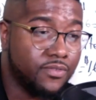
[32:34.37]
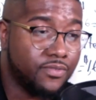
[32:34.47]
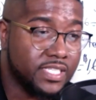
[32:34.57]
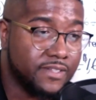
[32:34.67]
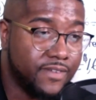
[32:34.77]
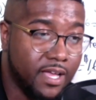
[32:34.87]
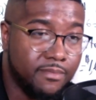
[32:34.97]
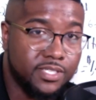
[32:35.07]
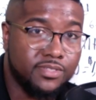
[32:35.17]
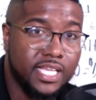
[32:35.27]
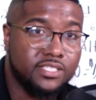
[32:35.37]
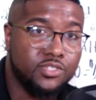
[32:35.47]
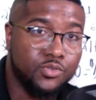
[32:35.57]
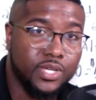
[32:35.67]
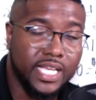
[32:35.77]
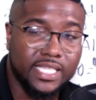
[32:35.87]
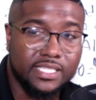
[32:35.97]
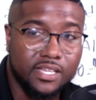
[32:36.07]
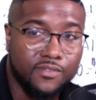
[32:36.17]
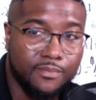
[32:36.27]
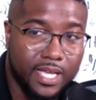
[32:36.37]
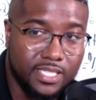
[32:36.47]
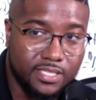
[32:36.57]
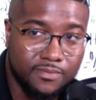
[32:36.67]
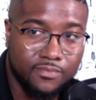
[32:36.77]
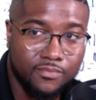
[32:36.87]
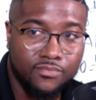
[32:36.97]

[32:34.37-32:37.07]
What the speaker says: friends and family so they too can get this information.